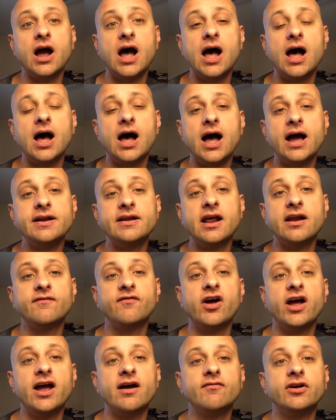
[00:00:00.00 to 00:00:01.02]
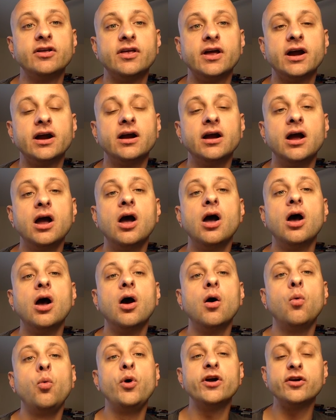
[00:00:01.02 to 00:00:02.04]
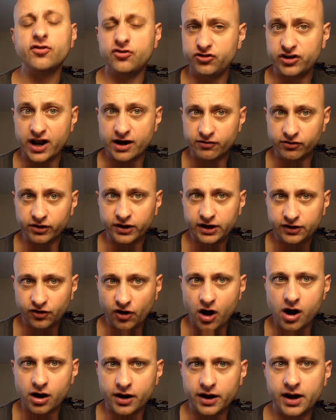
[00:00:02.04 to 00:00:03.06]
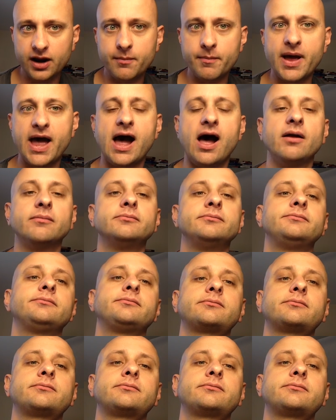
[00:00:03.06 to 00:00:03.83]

identify everything. We're generally talking about,